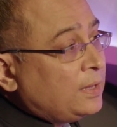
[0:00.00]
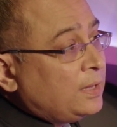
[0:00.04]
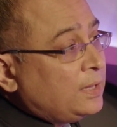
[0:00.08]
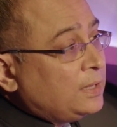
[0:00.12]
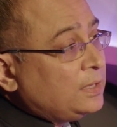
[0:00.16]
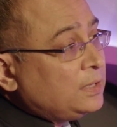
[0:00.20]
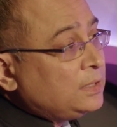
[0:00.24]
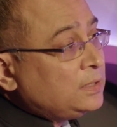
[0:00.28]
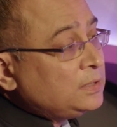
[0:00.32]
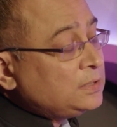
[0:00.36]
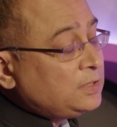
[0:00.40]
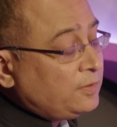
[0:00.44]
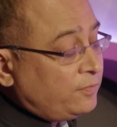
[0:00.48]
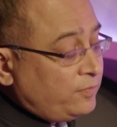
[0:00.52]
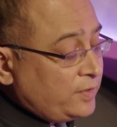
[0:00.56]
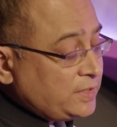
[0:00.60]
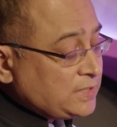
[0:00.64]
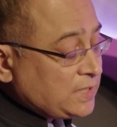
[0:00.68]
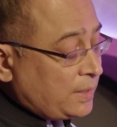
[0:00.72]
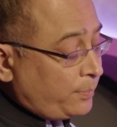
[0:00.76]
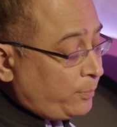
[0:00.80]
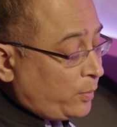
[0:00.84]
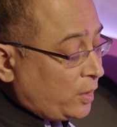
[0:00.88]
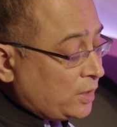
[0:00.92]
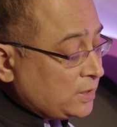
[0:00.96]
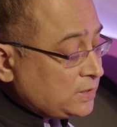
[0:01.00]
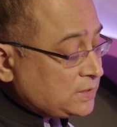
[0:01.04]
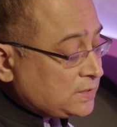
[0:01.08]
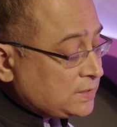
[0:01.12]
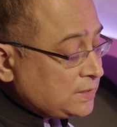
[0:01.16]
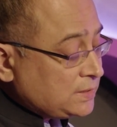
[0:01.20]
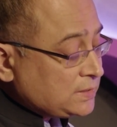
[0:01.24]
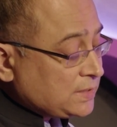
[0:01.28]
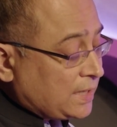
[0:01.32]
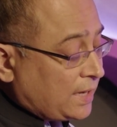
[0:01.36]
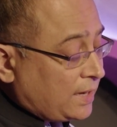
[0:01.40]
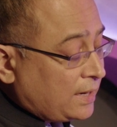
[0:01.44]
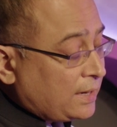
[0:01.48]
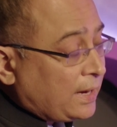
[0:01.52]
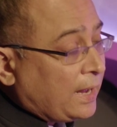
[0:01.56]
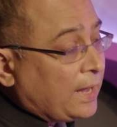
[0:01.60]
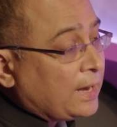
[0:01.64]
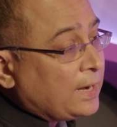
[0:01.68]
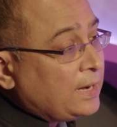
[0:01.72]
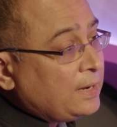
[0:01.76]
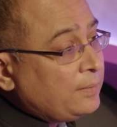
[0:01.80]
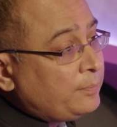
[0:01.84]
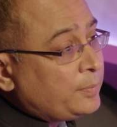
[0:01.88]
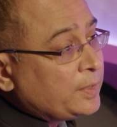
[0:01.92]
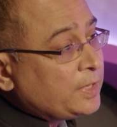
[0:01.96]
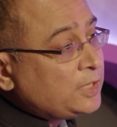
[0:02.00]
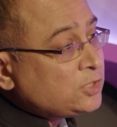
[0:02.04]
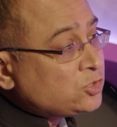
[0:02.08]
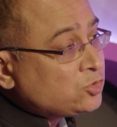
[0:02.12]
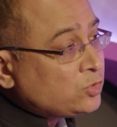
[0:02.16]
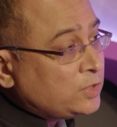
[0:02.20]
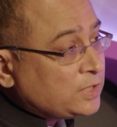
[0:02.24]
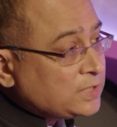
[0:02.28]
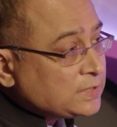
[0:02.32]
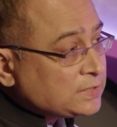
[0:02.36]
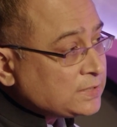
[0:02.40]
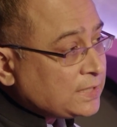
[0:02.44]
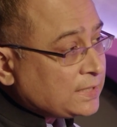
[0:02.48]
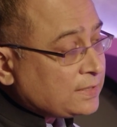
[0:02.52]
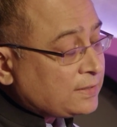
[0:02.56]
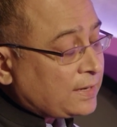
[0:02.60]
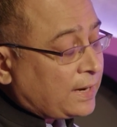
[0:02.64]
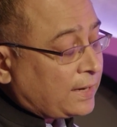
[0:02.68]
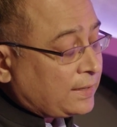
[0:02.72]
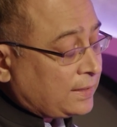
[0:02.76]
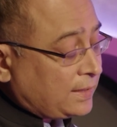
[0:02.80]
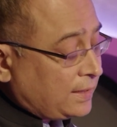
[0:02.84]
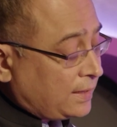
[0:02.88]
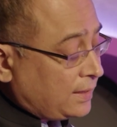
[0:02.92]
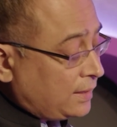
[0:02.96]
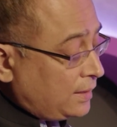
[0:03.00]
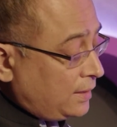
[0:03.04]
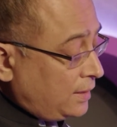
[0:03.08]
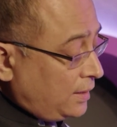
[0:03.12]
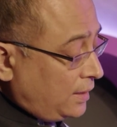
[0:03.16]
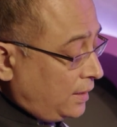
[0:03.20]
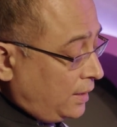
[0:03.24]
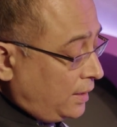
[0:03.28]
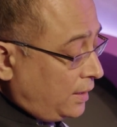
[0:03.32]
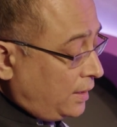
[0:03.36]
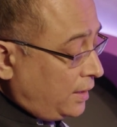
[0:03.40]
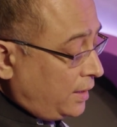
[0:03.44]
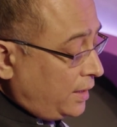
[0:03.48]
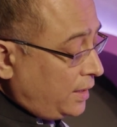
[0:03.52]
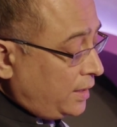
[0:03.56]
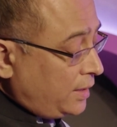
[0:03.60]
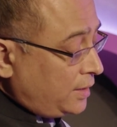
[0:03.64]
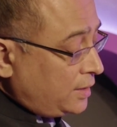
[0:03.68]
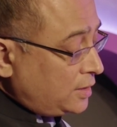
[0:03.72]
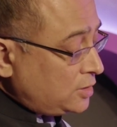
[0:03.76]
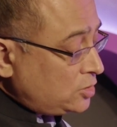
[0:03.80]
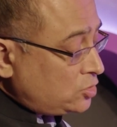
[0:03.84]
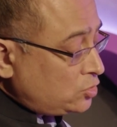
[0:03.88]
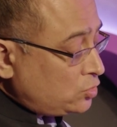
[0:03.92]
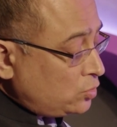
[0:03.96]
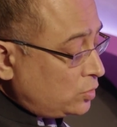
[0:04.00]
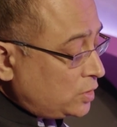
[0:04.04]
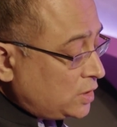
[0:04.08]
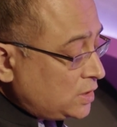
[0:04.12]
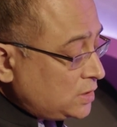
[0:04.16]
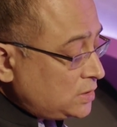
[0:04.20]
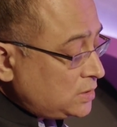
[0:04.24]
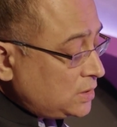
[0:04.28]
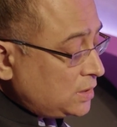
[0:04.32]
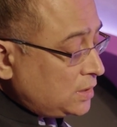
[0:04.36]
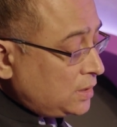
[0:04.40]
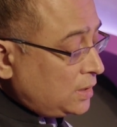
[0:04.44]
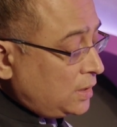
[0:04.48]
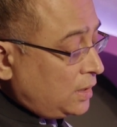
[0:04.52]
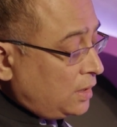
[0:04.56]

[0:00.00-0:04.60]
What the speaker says: the visa policies are liberal, so it is attracting Indian students.